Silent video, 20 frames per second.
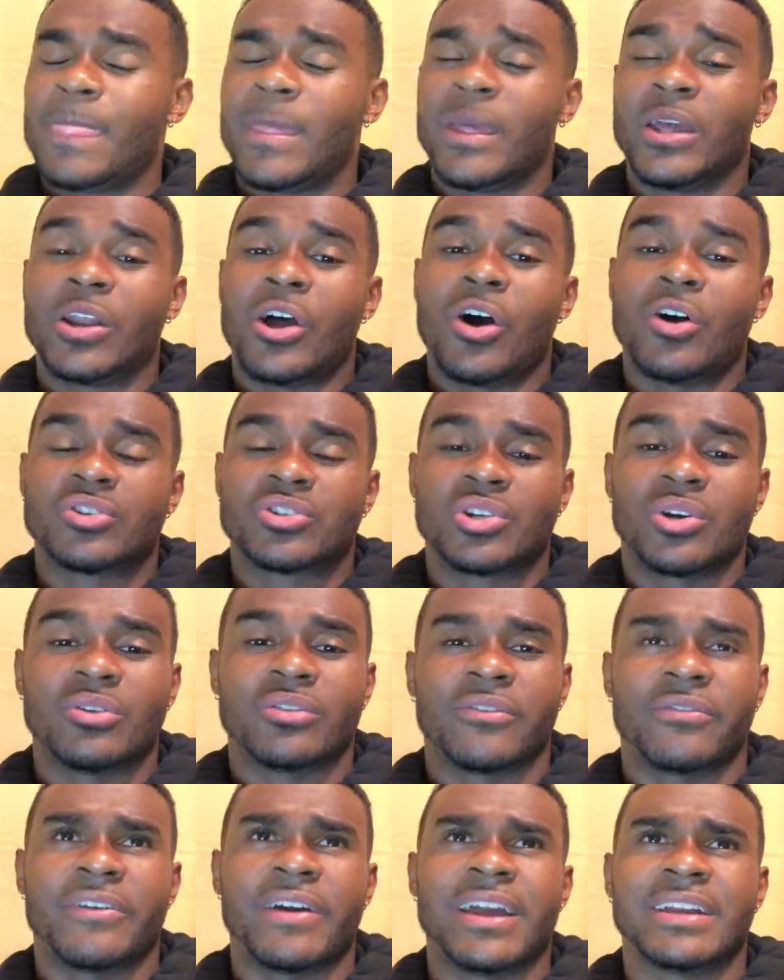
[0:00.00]
And also
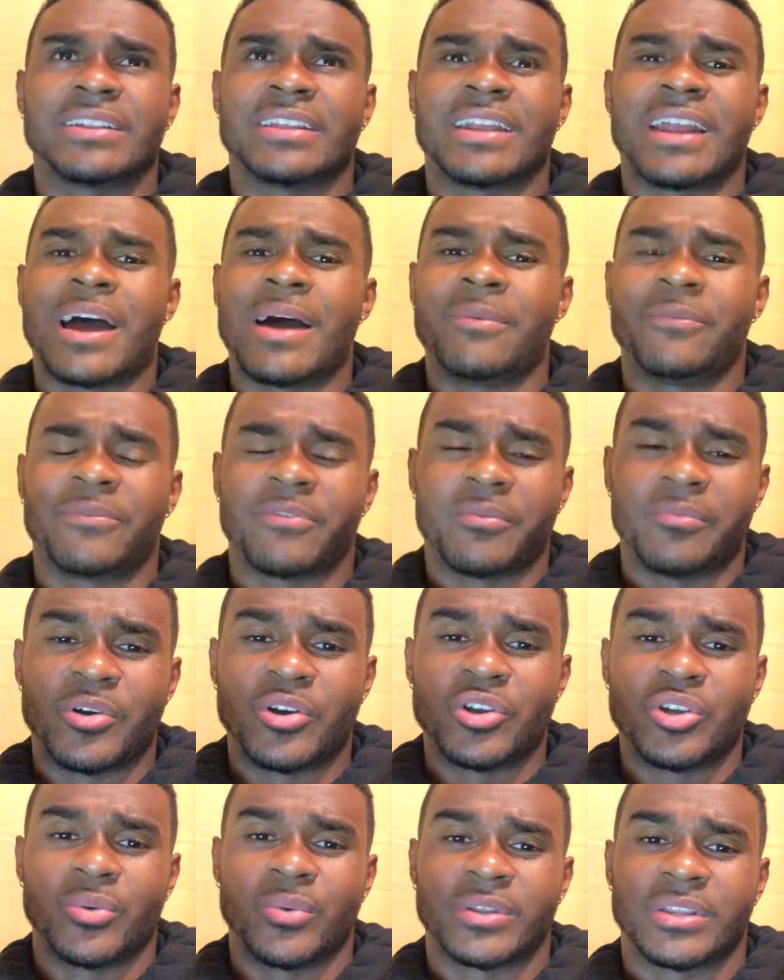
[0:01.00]
the fact that I'm
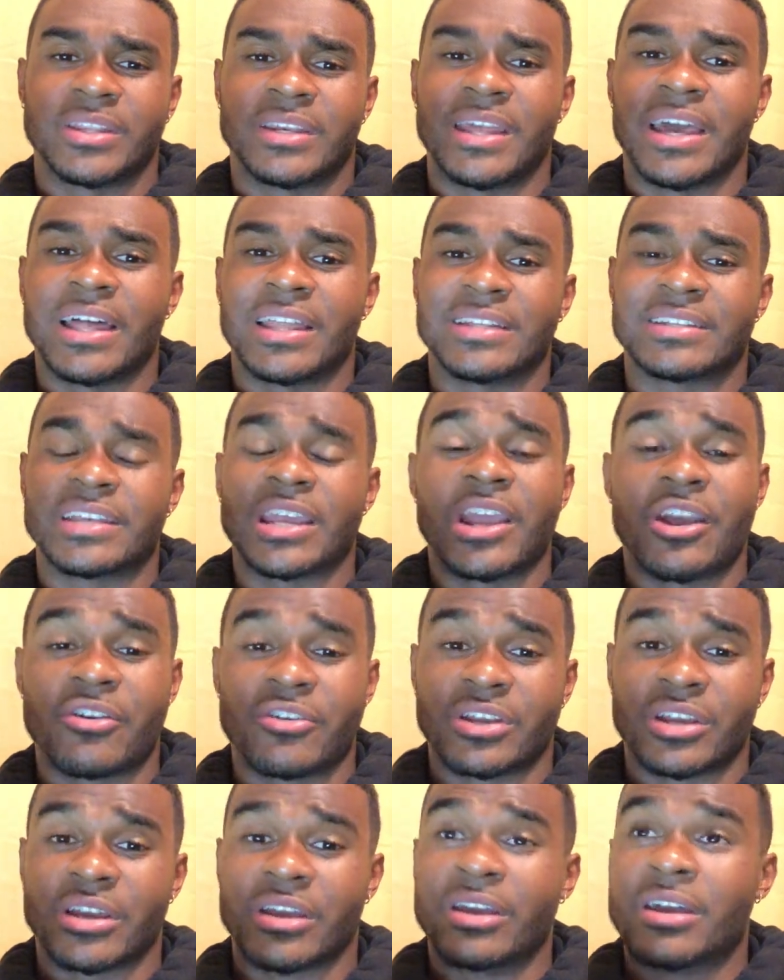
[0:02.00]
familiar with the Dallas
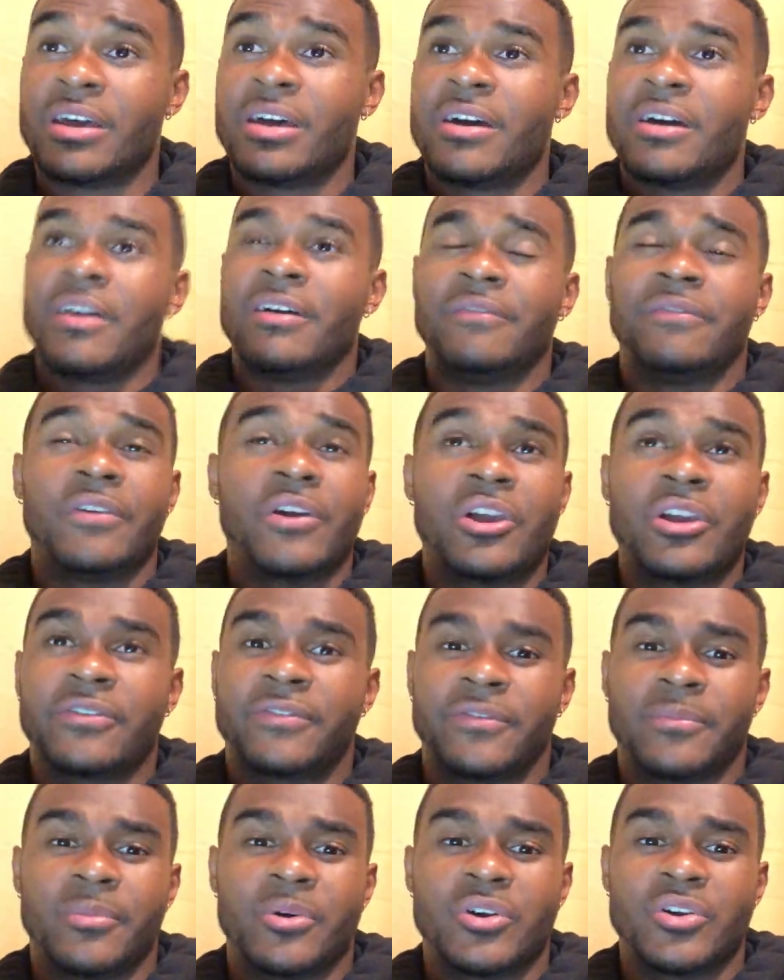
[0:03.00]
area, very
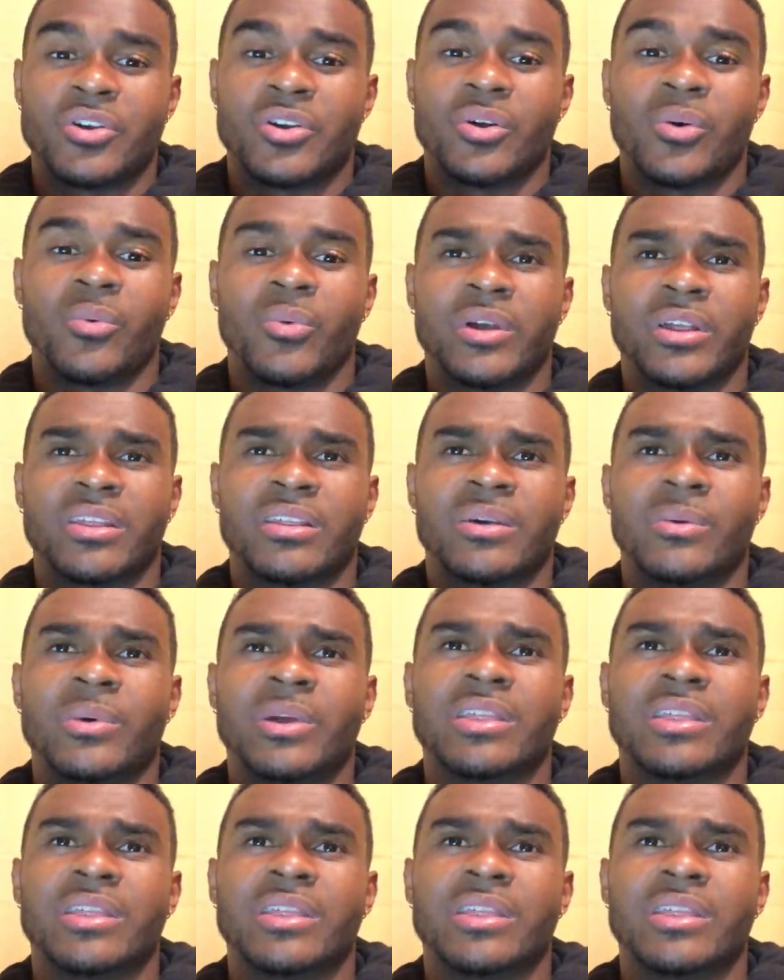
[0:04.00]
familiar with